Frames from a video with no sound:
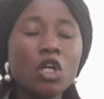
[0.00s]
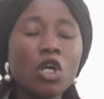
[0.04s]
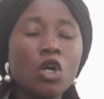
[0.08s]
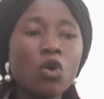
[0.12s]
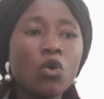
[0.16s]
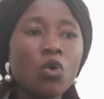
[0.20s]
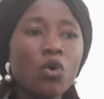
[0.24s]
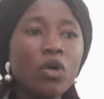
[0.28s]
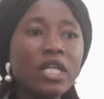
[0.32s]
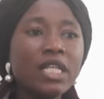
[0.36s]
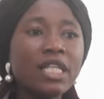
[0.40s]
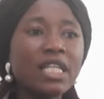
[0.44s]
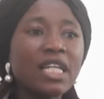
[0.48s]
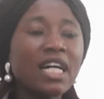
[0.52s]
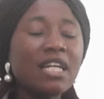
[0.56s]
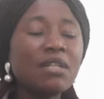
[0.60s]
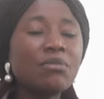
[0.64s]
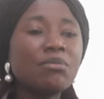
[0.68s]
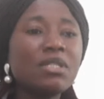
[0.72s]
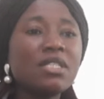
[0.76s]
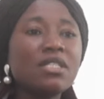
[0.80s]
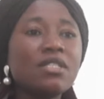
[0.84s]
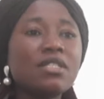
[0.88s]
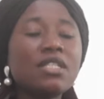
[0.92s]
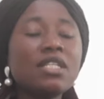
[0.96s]
or it can
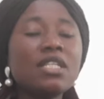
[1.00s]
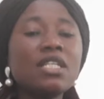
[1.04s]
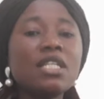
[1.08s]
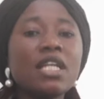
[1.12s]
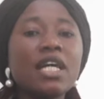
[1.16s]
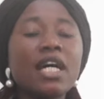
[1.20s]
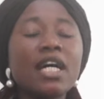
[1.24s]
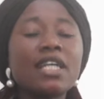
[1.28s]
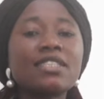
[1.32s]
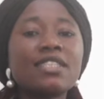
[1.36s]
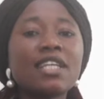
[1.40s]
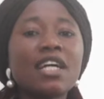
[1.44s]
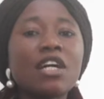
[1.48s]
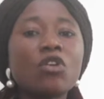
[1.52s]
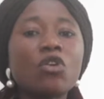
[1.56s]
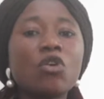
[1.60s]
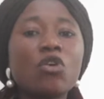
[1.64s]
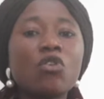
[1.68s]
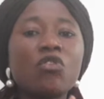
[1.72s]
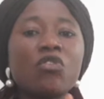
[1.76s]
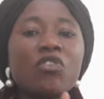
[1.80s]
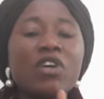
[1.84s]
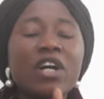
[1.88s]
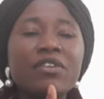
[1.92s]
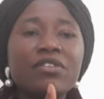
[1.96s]
be seen as an
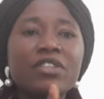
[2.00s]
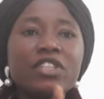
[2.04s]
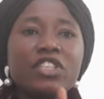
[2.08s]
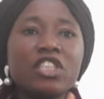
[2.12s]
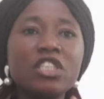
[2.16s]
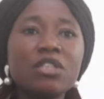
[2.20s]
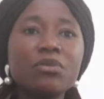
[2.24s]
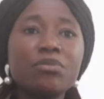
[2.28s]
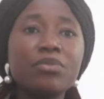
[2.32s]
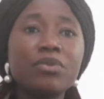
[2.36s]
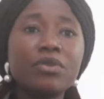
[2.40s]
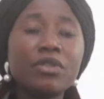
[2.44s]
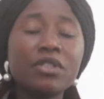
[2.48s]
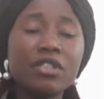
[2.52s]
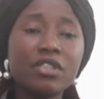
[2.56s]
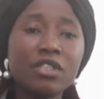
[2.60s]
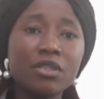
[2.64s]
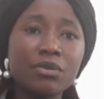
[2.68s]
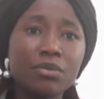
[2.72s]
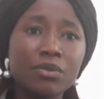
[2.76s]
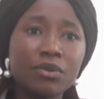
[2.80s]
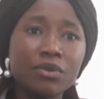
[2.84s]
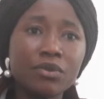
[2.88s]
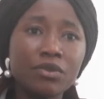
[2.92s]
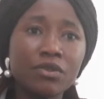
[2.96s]
overreaching
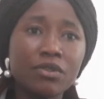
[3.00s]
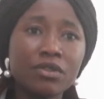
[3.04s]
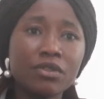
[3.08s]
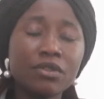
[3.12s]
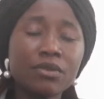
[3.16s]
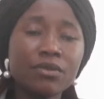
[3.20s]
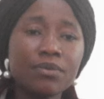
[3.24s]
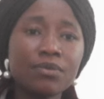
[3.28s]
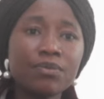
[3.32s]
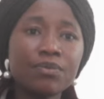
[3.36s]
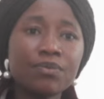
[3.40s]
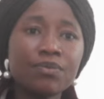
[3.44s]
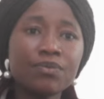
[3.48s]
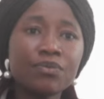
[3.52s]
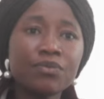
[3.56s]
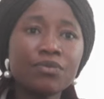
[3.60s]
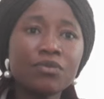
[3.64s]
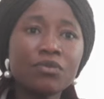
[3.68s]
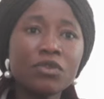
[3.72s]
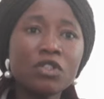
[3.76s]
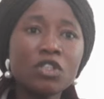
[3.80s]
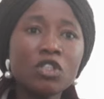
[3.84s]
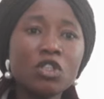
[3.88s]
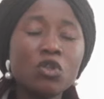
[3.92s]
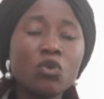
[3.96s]
principles
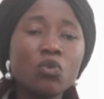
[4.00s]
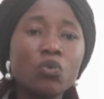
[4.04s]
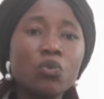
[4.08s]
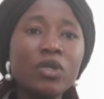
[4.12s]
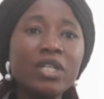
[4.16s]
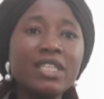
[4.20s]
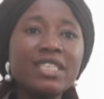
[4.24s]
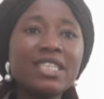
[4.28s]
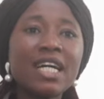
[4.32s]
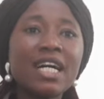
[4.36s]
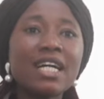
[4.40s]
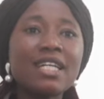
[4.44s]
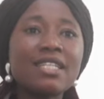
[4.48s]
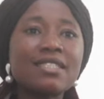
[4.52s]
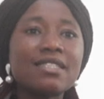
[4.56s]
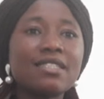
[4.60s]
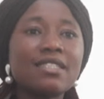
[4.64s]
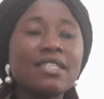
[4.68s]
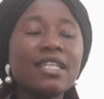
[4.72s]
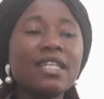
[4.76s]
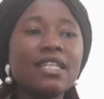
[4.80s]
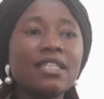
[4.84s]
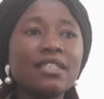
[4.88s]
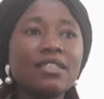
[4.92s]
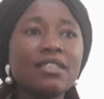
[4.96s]
which are
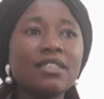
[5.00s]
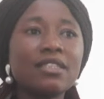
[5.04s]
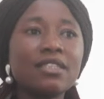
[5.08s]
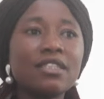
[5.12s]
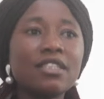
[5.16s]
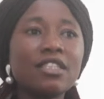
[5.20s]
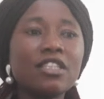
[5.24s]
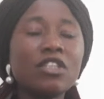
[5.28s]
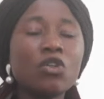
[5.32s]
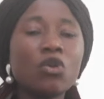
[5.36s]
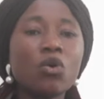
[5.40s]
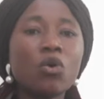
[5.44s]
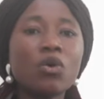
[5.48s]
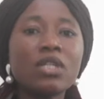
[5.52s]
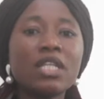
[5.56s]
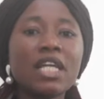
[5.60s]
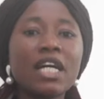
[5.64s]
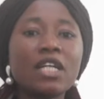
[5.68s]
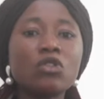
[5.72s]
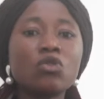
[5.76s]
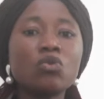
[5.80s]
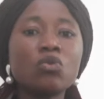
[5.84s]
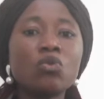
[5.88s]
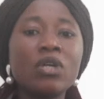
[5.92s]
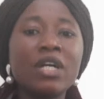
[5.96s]
set in
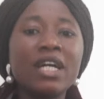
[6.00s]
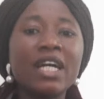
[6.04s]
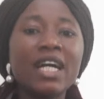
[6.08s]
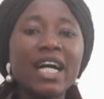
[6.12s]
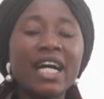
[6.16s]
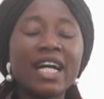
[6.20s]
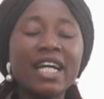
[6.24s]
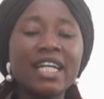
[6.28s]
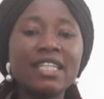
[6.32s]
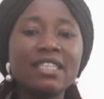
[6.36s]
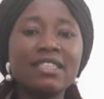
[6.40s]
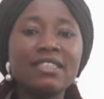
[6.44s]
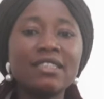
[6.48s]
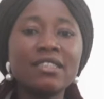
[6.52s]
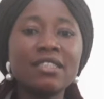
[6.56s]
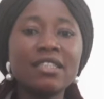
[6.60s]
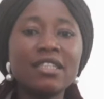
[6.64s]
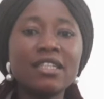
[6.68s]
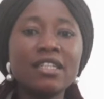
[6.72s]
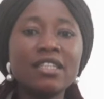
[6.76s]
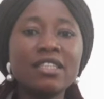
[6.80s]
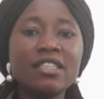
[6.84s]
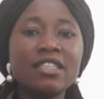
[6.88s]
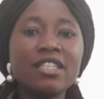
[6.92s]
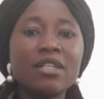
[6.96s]
order to guide
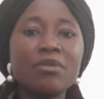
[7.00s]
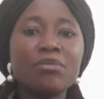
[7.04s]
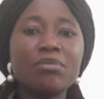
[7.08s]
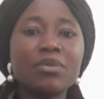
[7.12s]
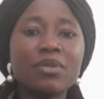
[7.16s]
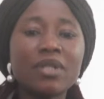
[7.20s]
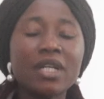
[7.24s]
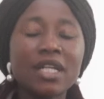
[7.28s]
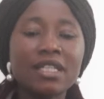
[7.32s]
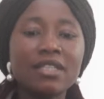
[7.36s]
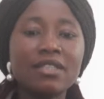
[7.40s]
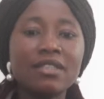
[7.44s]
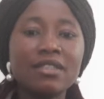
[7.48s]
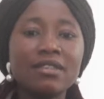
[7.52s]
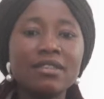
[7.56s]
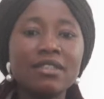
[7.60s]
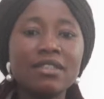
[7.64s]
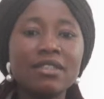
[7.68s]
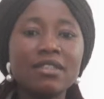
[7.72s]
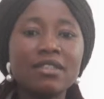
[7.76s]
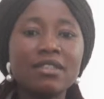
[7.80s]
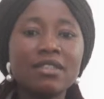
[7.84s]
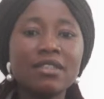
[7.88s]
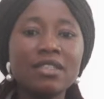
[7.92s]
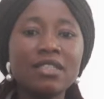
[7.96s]
the
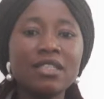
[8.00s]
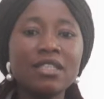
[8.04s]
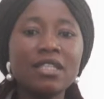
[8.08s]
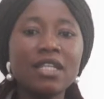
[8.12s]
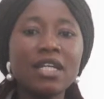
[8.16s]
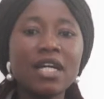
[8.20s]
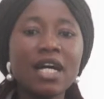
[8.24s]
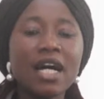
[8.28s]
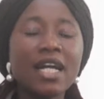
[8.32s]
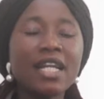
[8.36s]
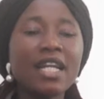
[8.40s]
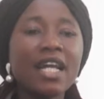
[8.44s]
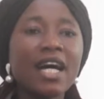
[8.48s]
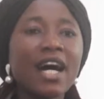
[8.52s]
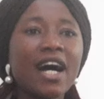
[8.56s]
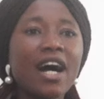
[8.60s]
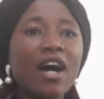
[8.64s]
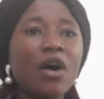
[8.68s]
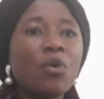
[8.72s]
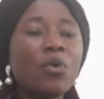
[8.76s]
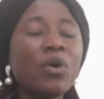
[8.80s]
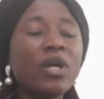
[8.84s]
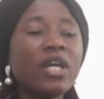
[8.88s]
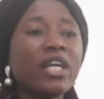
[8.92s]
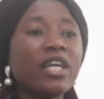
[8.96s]
practices and
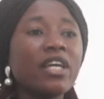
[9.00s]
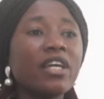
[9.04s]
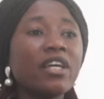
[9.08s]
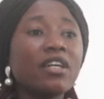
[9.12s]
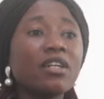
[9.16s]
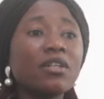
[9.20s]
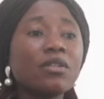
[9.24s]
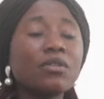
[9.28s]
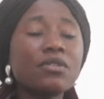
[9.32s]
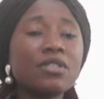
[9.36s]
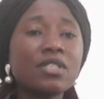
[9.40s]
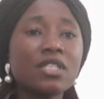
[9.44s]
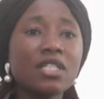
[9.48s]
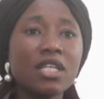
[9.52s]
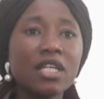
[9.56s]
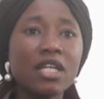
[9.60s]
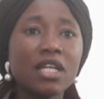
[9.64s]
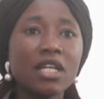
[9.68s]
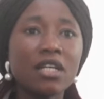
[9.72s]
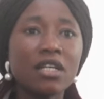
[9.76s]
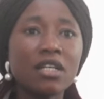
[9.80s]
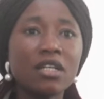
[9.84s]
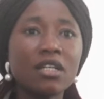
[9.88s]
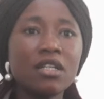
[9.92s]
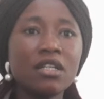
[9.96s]
how a
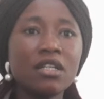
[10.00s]
healthcare